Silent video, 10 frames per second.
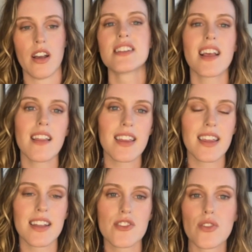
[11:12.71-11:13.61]

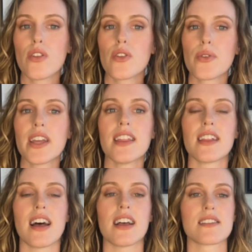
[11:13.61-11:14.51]
Delicate jewelry
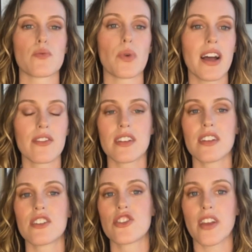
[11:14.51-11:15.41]
that has
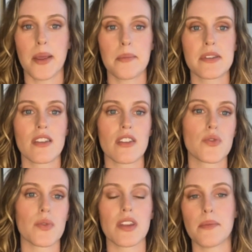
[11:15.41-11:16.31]
rounded shapes
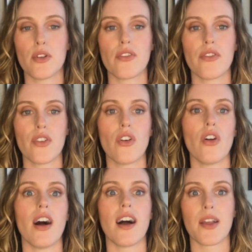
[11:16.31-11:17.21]
looks really
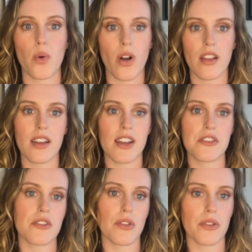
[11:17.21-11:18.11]
beautiful. High quality
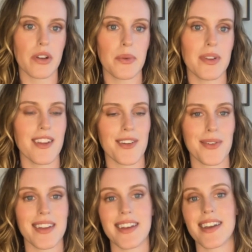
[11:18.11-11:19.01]
jewelry would look
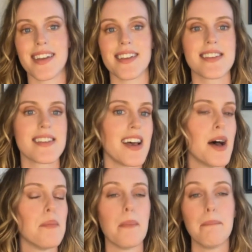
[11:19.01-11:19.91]
really nice,
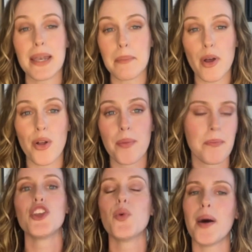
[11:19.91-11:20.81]
but minimal.
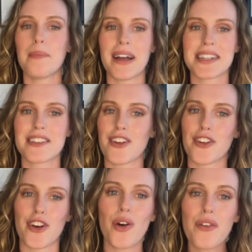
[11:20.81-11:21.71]
You want bags that are
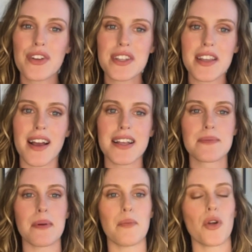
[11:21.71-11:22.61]
not
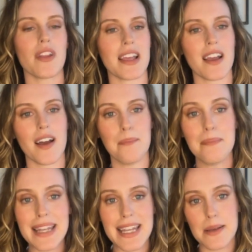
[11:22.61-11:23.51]
oversized, but more like a
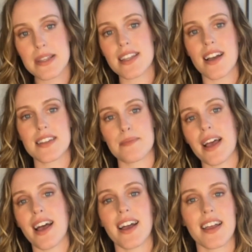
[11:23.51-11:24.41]
medium-sized
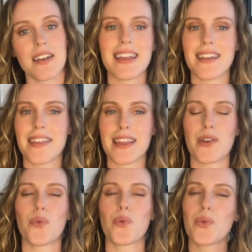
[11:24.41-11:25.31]
bag and
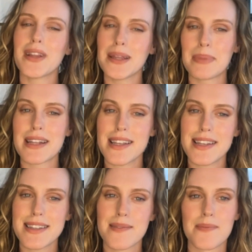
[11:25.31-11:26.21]
nothing really
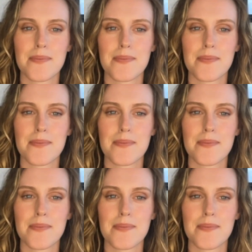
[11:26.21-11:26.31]
petite.